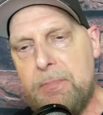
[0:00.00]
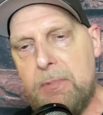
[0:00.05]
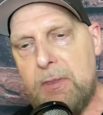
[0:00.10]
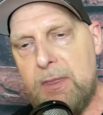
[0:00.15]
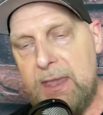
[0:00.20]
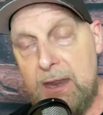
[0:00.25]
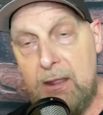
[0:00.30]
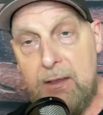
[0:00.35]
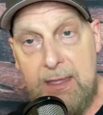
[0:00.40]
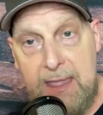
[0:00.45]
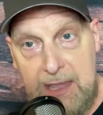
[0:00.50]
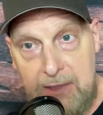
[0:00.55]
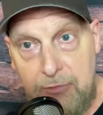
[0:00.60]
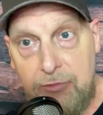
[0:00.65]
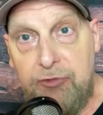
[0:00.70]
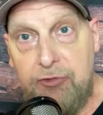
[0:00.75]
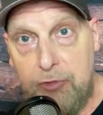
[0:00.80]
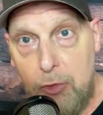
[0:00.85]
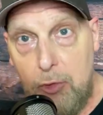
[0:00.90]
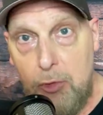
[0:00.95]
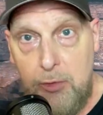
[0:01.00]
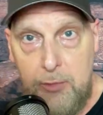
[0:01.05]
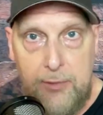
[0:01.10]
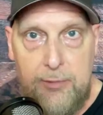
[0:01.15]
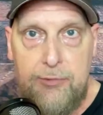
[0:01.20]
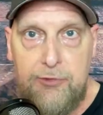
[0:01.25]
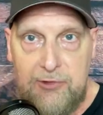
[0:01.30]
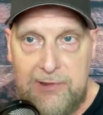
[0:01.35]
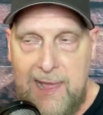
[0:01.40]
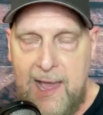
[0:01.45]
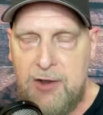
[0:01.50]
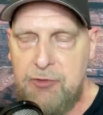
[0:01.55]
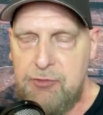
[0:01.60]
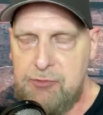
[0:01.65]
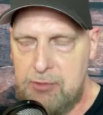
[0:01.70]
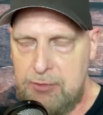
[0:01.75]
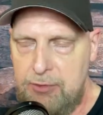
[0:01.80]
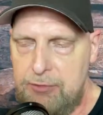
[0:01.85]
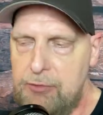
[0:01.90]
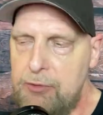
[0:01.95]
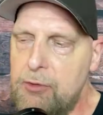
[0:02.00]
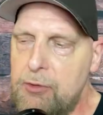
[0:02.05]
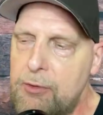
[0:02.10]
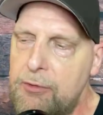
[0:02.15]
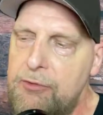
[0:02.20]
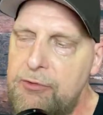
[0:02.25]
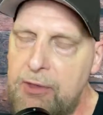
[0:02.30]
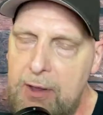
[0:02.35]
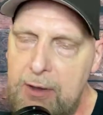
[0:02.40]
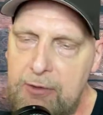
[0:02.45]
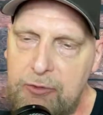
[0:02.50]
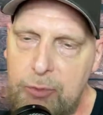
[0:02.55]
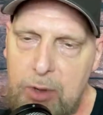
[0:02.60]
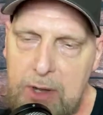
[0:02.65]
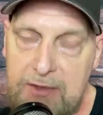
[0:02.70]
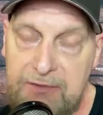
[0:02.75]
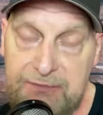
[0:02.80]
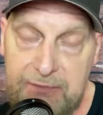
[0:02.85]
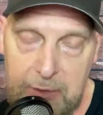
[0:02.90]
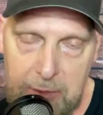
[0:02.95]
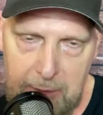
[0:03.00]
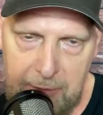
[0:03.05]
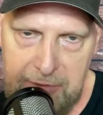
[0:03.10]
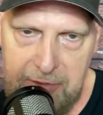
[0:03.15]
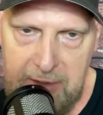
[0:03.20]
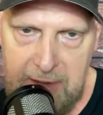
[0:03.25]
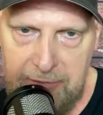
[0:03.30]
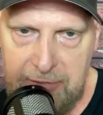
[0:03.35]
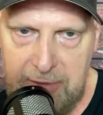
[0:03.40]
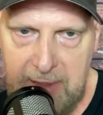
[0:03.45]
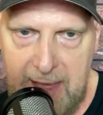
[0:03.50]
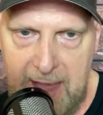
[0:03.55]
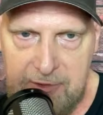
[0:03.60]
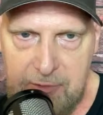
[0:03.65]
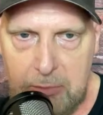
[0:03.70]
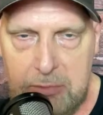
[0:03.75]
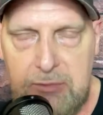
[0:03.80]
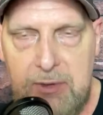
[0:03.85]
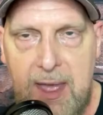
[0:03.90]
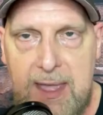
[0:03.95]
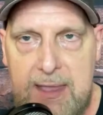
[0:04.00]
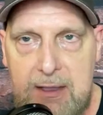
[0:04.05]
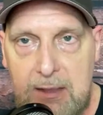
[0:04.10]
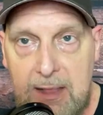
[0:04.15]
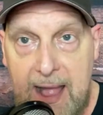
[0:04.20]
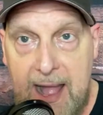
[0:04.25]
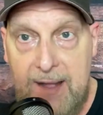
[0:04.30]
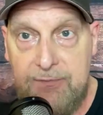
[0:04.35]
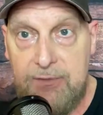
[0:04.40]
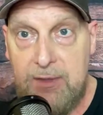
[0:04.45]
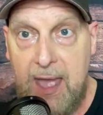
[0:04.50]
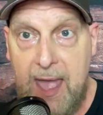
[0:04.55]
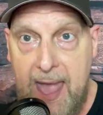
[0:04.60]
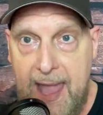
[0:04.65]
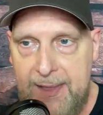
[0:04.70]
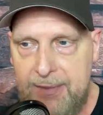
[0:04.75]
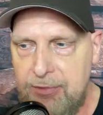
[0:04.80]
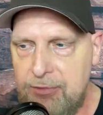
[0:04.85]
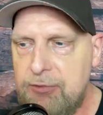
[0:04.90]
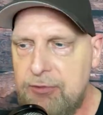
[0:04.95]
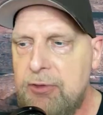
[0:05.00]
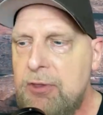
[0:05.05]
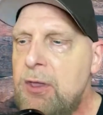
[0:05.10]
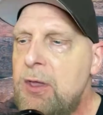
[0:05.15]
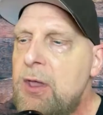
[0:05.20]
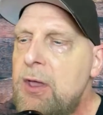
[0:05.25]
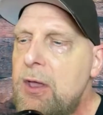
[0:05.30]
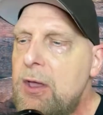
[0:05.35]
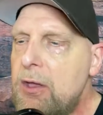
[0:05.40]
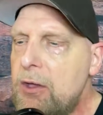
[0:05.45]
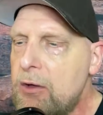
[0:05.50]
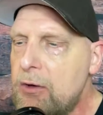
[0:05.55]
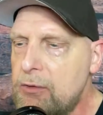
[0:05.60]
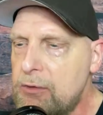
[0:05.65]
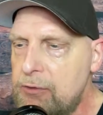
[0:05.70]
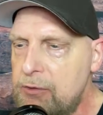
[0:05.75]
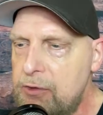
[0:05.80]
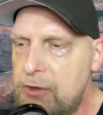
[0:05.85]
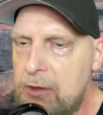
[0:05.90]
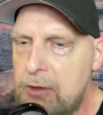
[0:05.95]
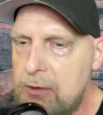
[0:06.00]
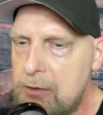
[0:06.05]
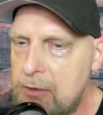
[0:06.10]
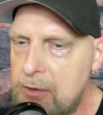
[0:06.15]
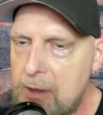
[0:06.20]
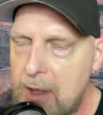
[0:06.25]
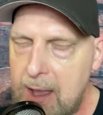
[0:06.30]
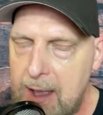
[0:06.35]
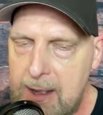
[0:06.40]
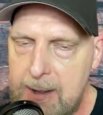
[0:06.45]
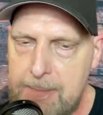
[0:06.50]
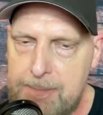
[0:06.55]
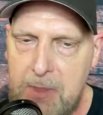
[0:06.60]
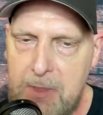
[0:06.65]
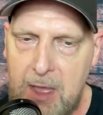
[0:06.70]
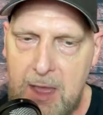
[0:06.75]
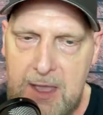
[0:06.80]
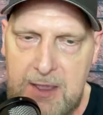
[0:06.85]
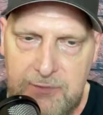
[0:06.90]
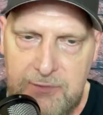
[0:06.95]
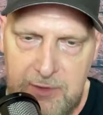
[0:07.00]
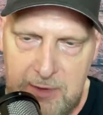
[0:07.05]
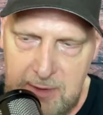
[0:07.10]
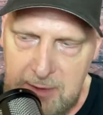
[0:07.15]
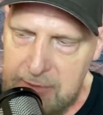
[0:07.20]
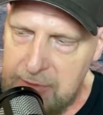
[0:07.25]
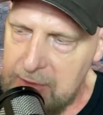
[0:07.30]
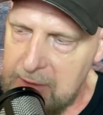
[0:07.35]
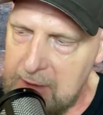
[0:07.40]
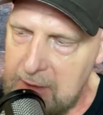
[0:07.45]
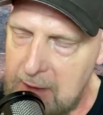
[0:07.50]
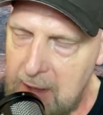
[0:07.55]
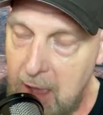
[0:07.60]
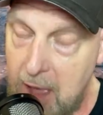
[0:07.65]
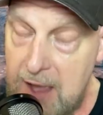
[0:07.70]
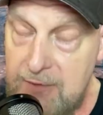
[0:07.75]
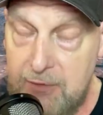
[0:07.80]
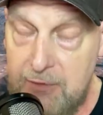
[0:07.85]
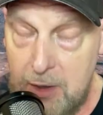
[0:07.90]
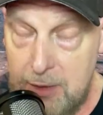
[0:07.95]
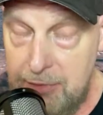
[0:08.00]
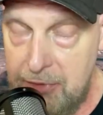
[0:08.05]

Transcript: in store / through the door. So 24th is the actual day you'll have your hands on a new iPhone